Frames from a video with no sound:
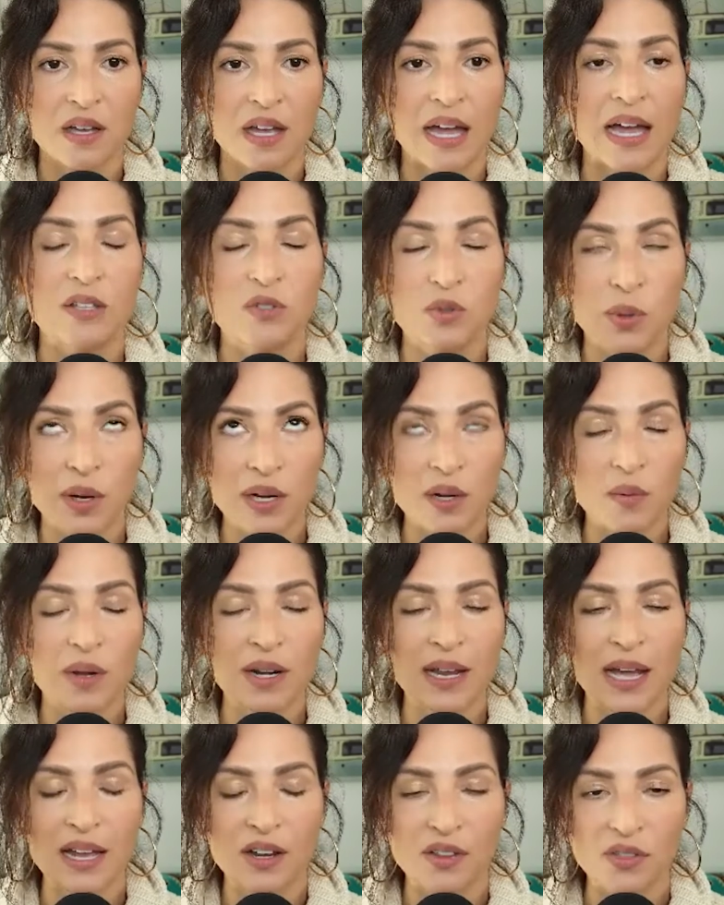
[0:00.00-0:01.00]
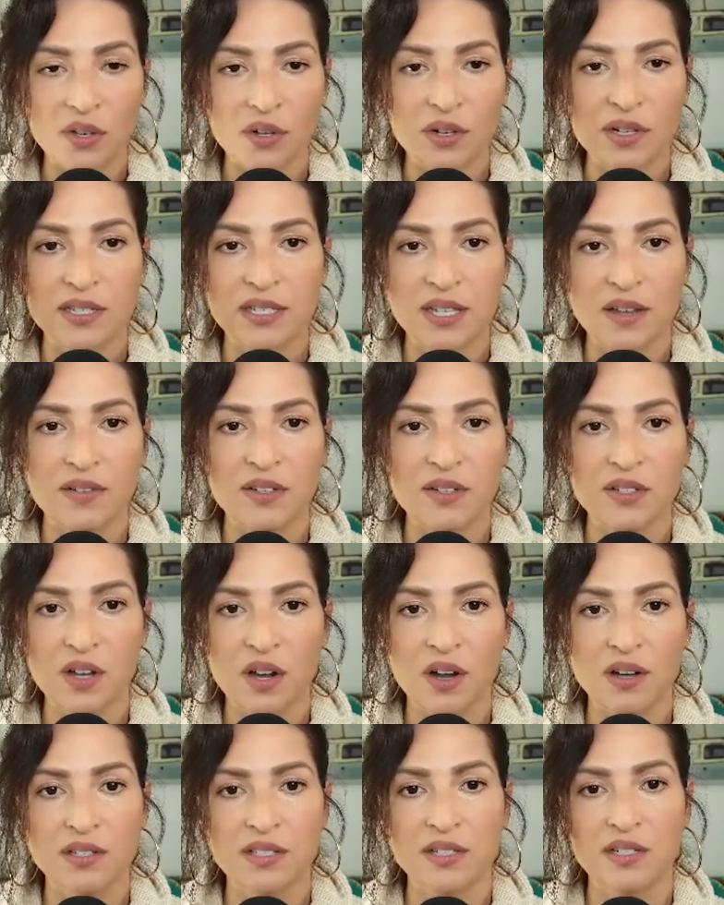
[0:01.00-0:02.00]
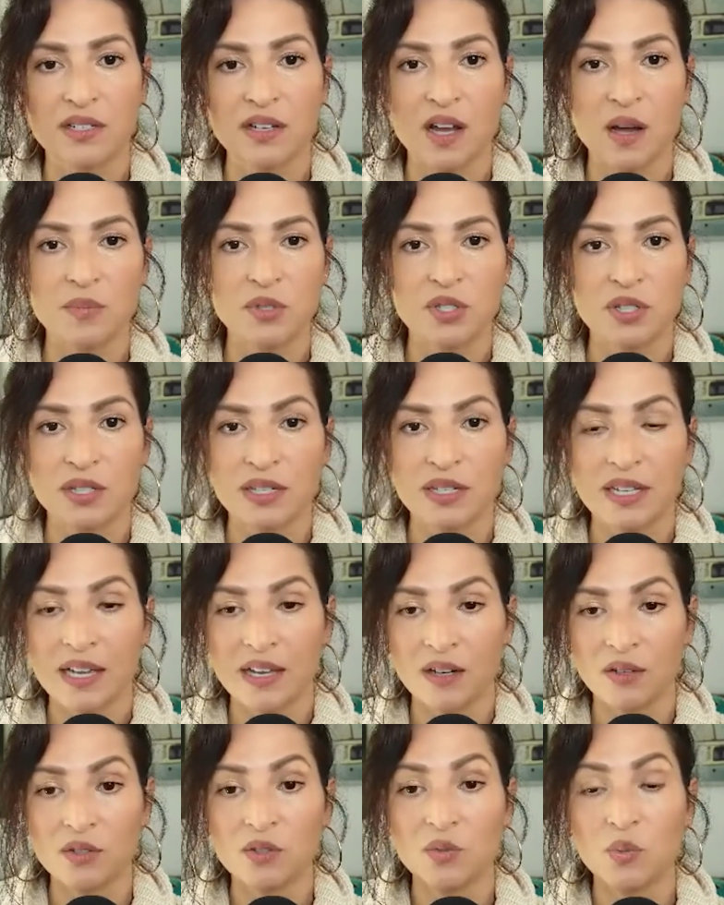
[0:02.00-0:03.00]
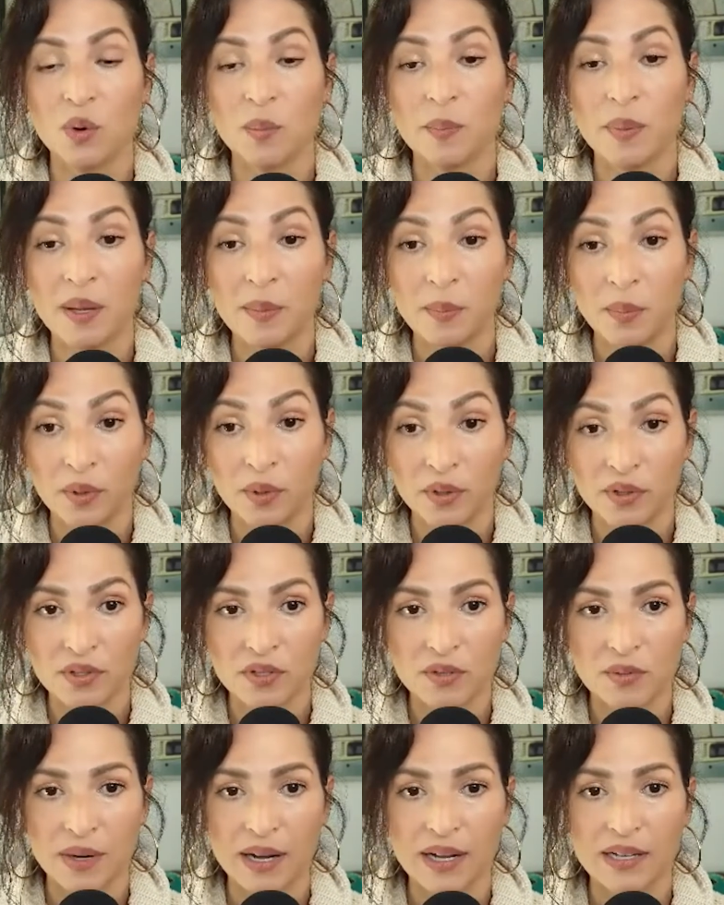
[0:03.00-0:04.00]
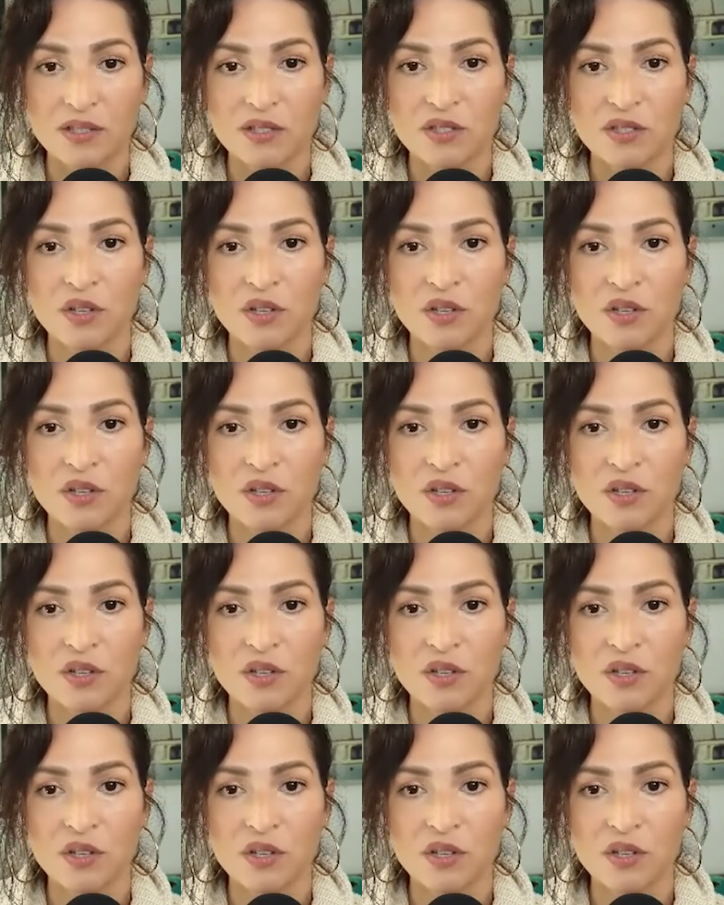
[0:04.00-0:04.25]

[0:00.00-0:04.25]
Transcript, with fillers: 21 out of 37 dogs in adoption kennels were pit bulls, right?